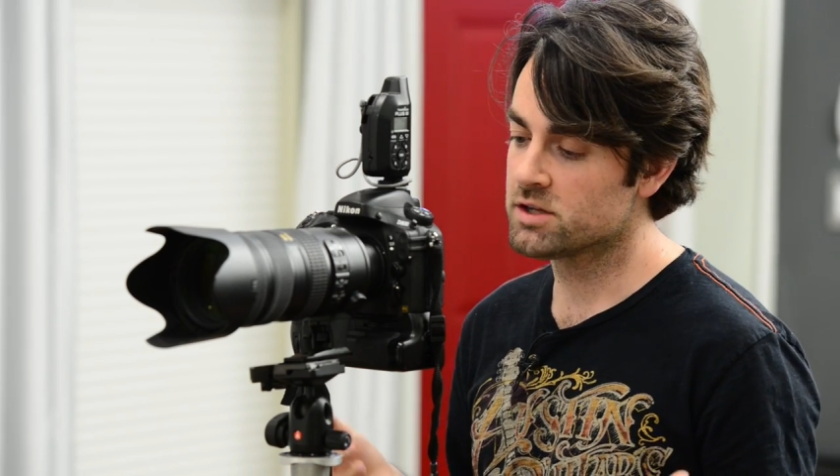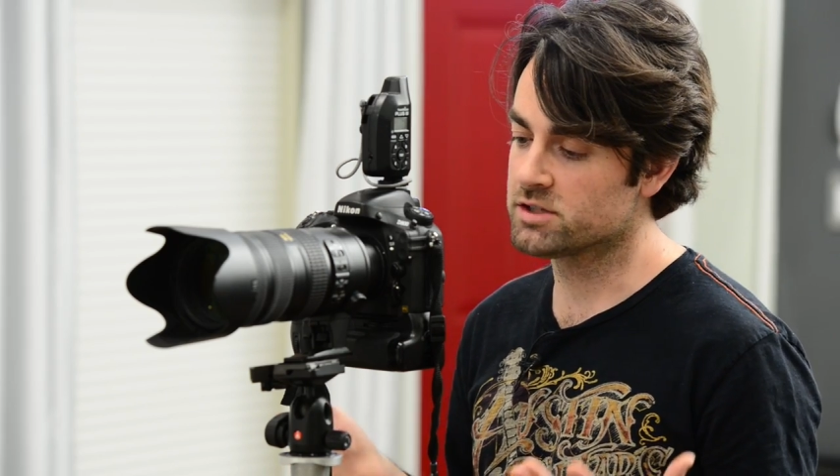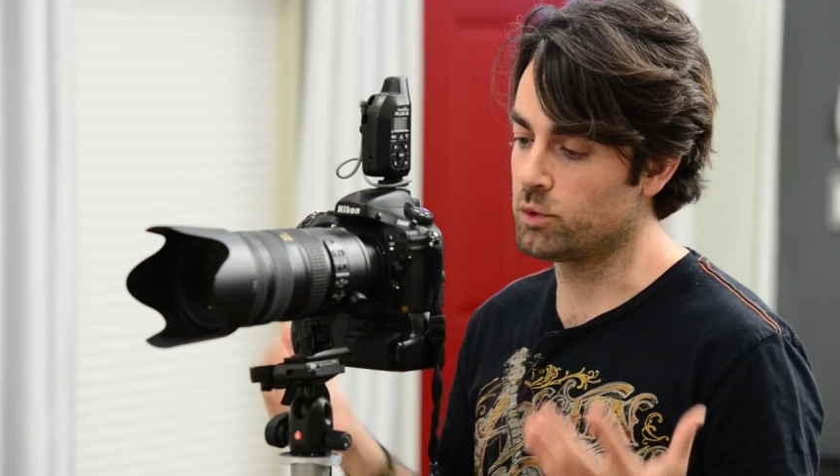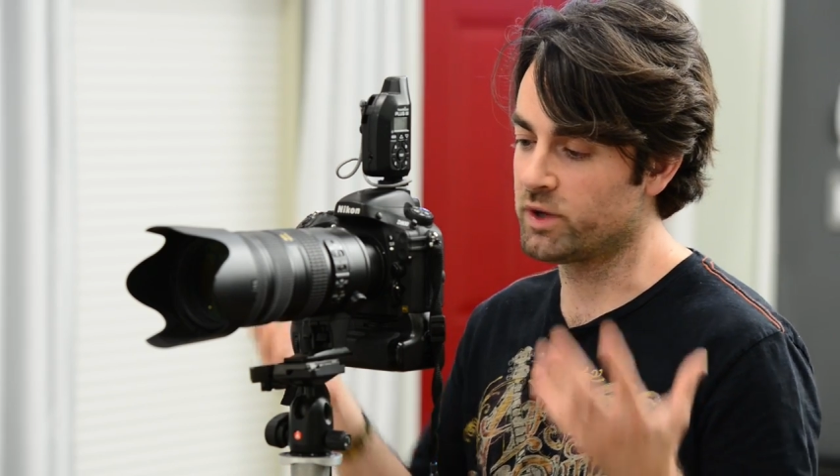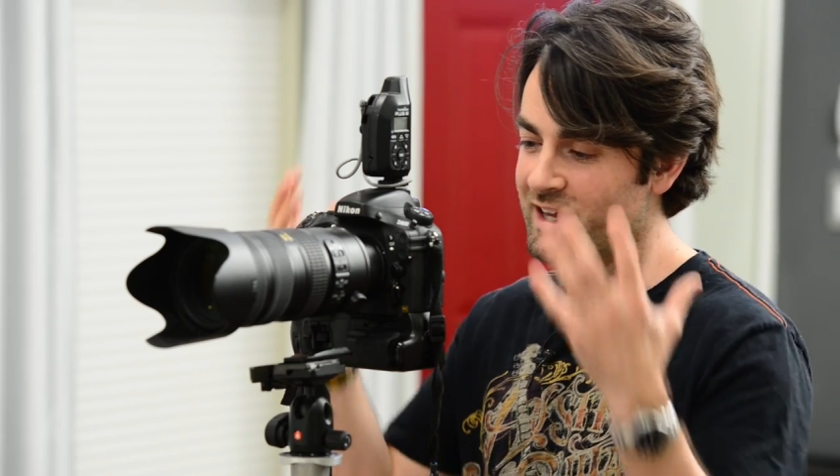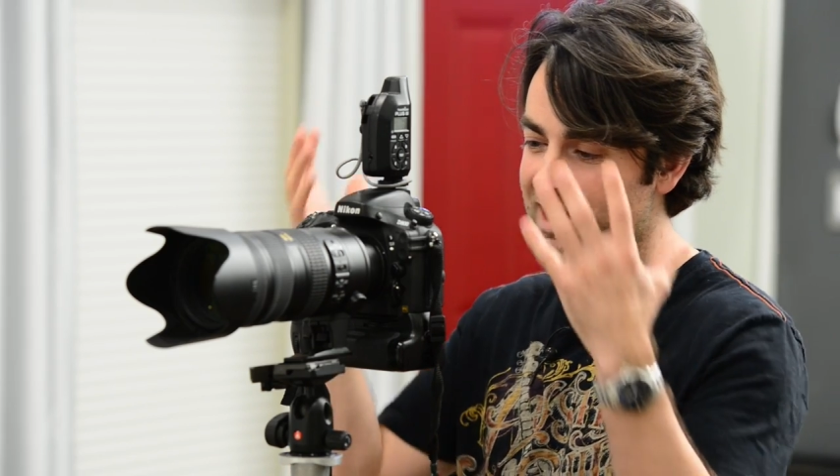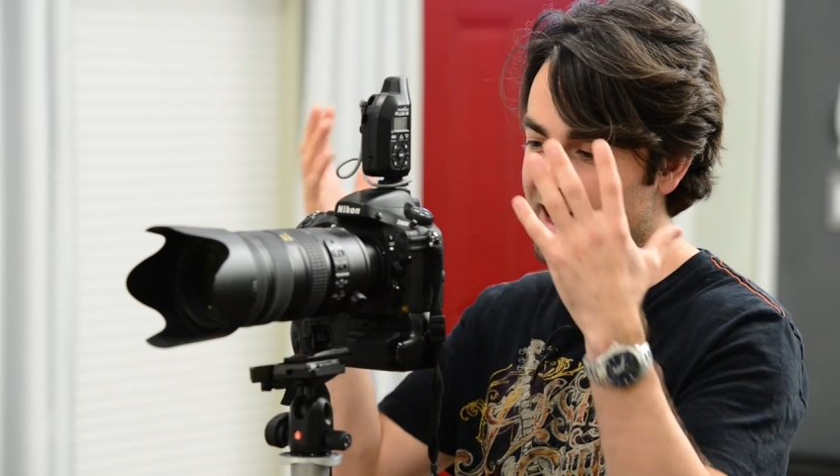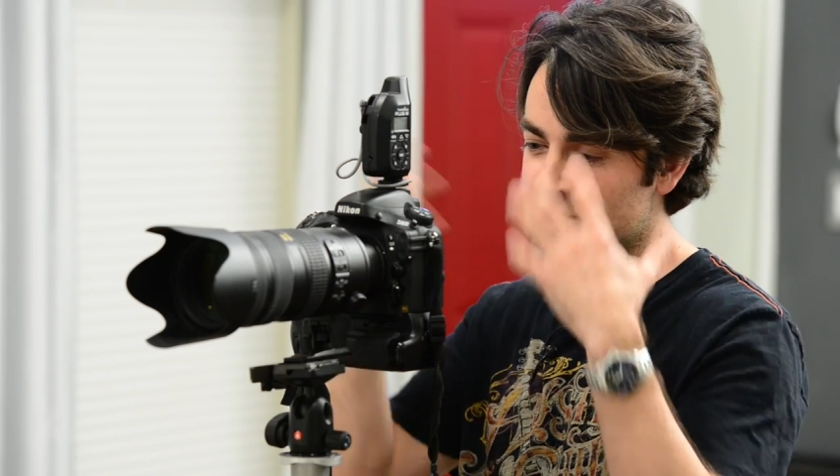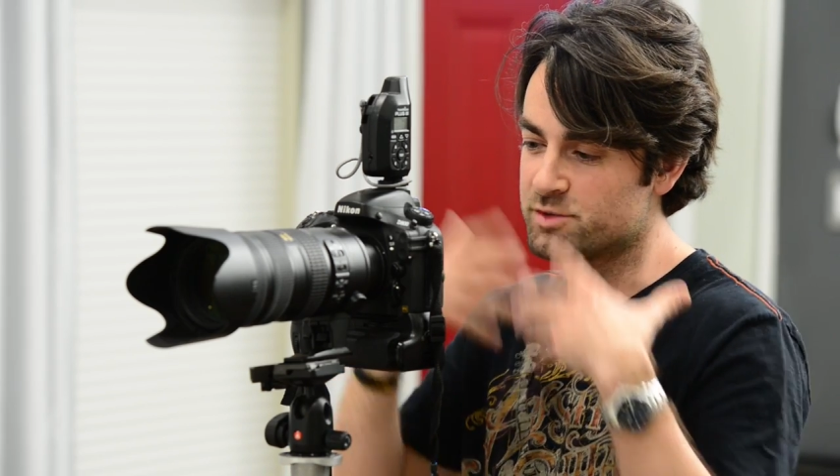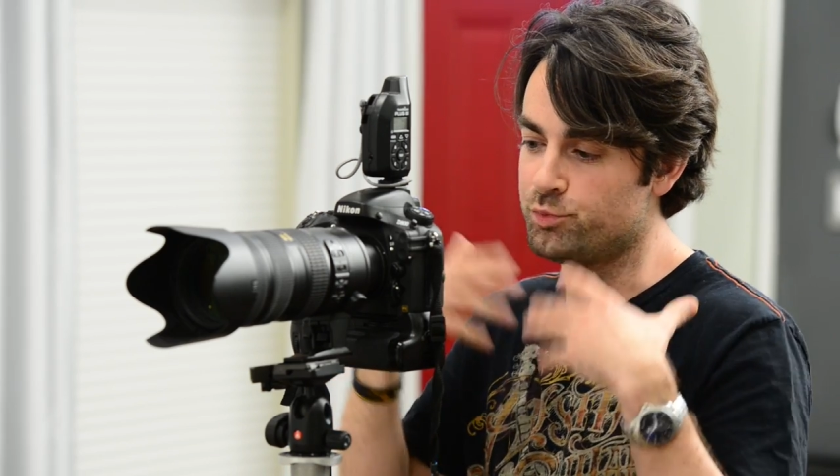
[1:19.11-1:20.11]
so that we get
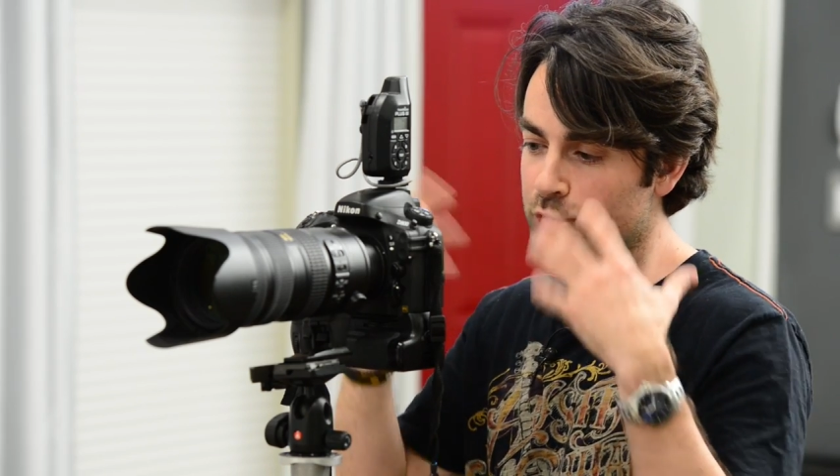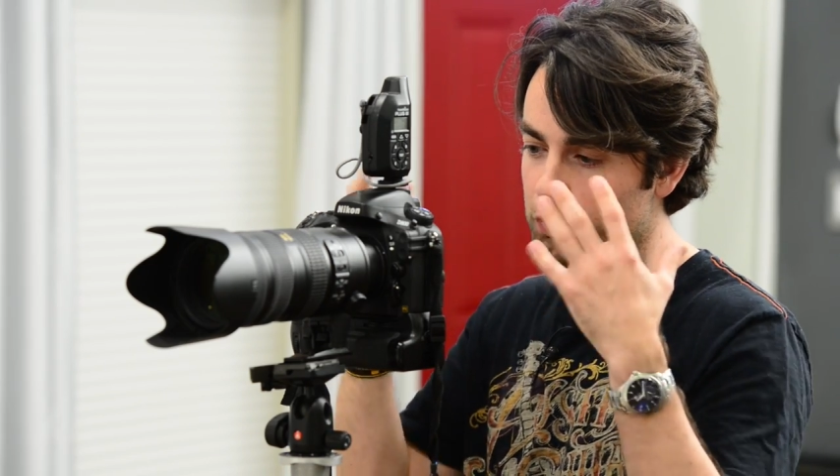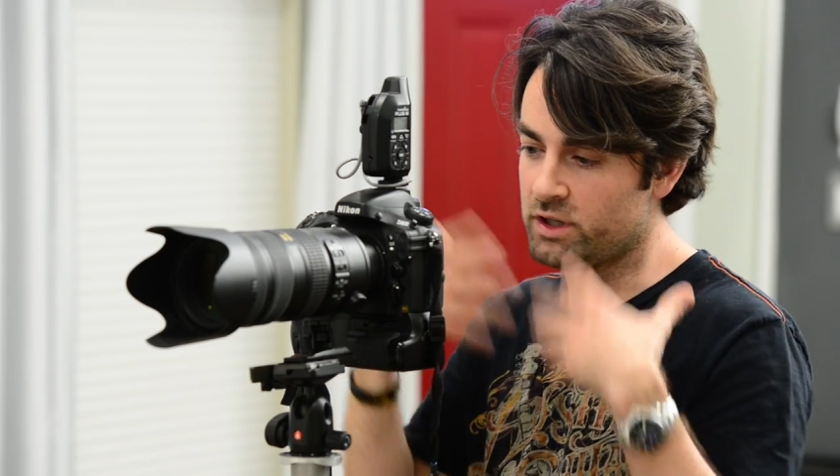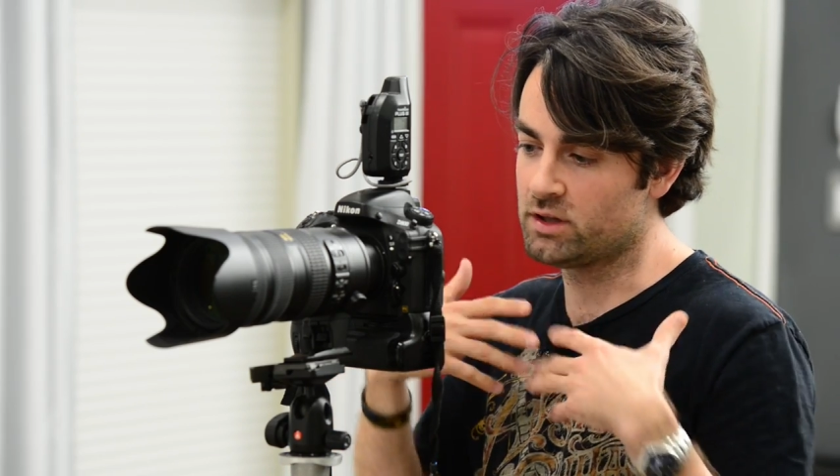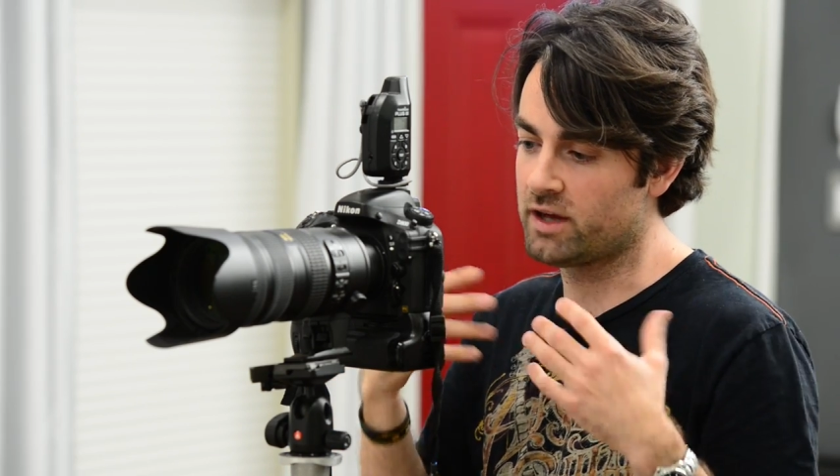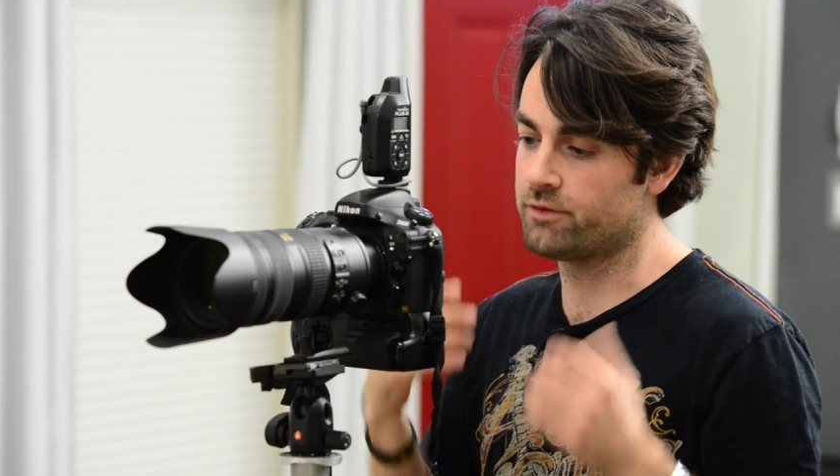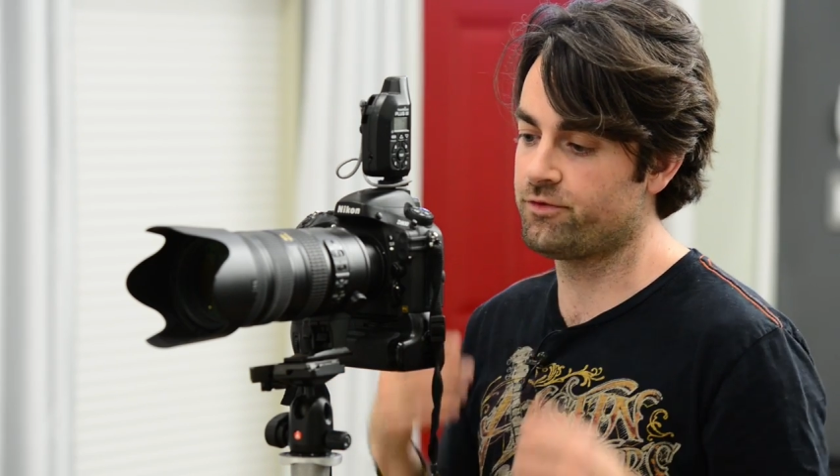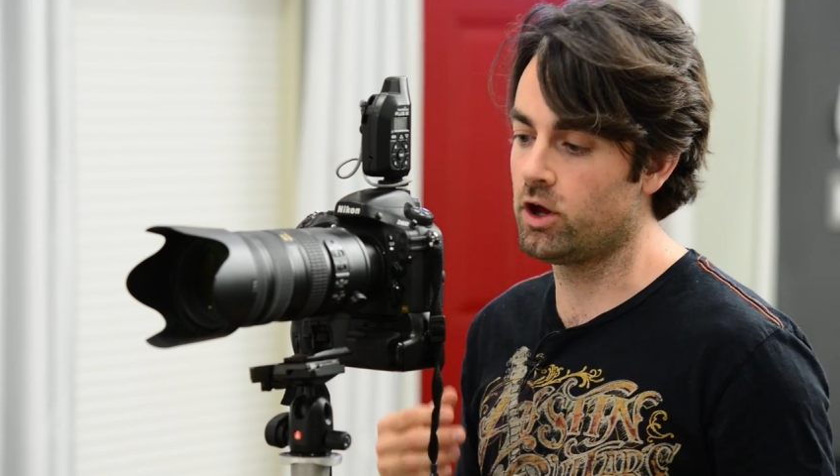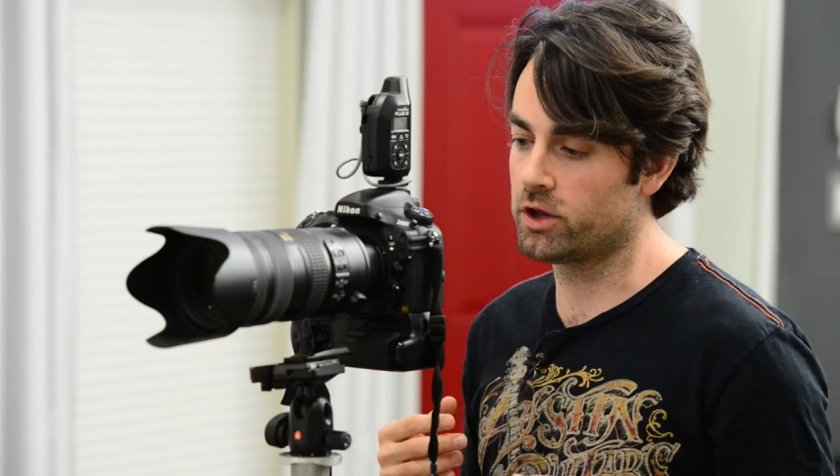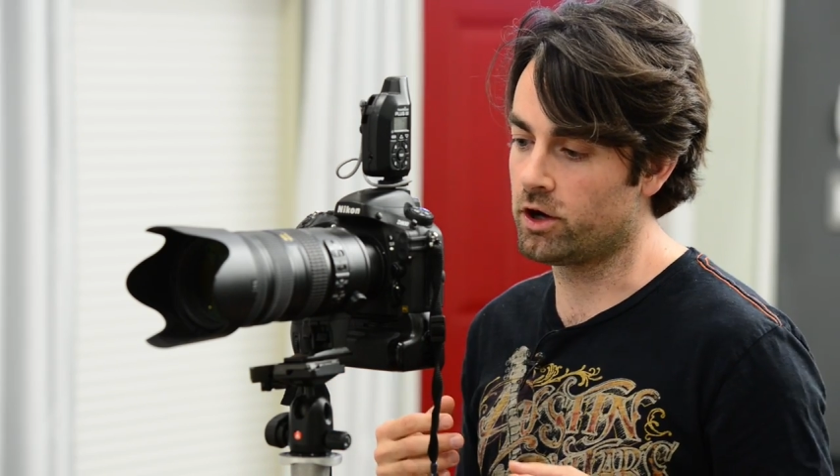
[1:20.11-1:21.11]
nice beauty light
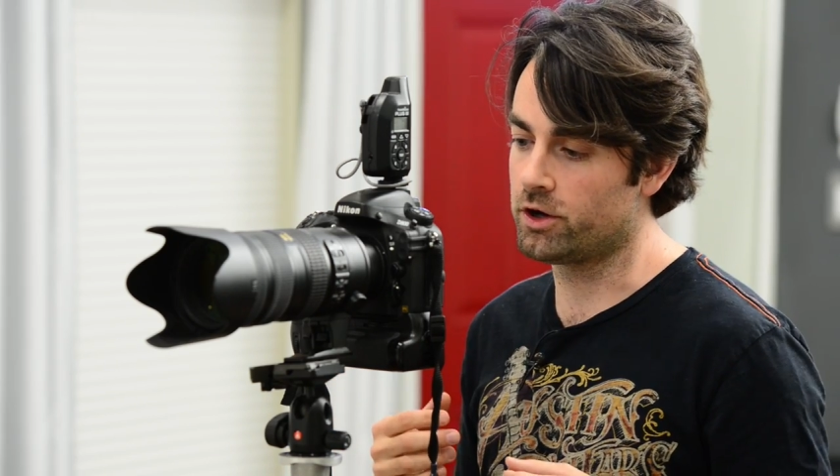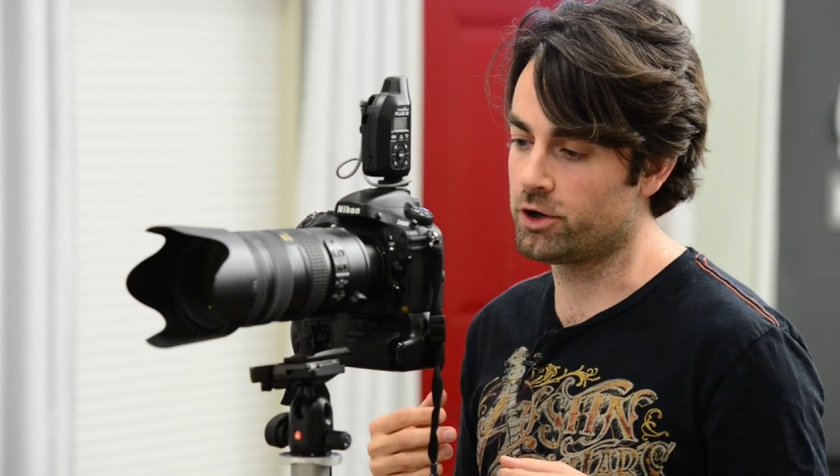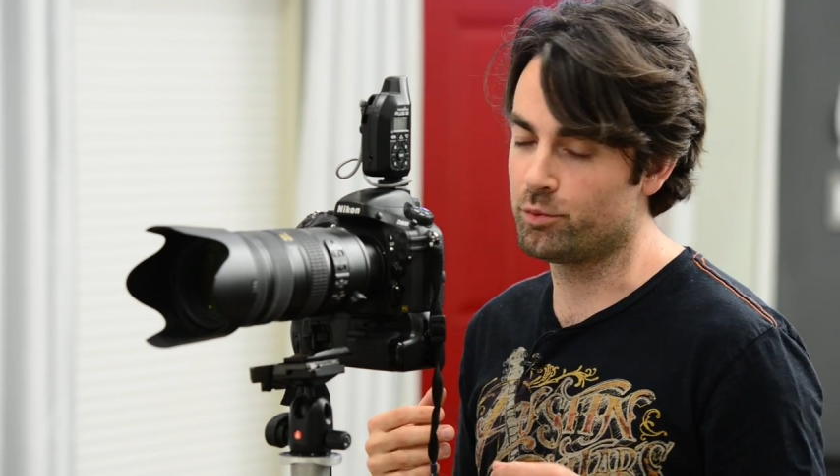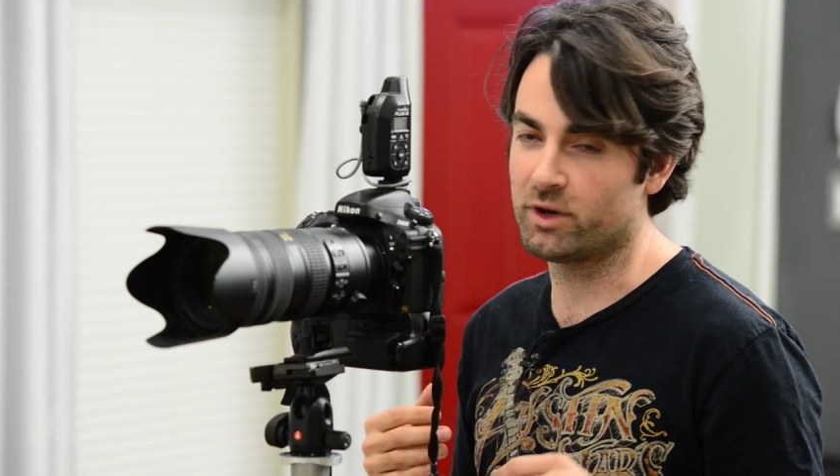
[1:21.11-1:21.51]
falling on her,